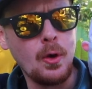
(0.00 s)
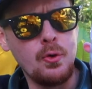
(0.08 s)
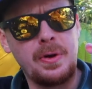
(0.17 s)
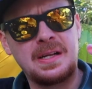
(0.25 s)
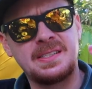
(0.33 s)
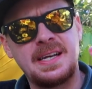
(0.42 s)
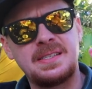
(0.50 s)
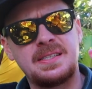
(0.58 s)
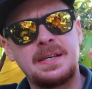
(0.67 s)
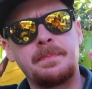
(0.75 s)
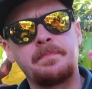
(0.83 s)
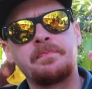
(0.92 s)
Ooh, that's
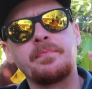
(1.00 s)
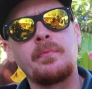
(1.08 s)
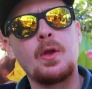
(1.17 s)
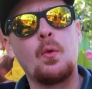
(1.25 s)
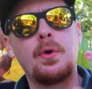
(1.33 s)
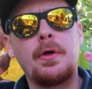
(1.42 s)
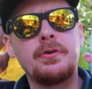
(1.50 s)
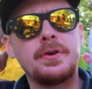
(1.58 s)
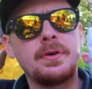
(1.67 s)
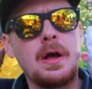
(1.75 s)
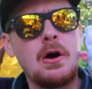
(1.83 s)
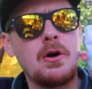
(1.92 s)
tasty. What other
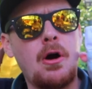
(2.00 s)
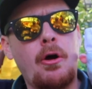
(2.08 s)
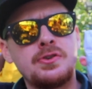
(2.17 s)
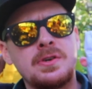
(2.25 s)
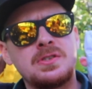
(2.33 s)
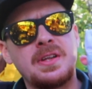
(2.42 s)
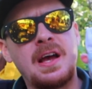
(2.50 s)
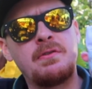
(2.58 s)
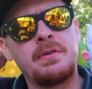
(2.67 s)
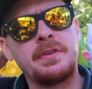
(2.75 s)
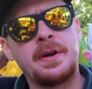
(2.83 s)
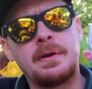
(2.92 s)
alcoholic drinks do they have
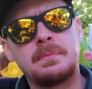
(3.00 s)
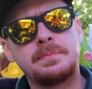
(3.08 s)
over there?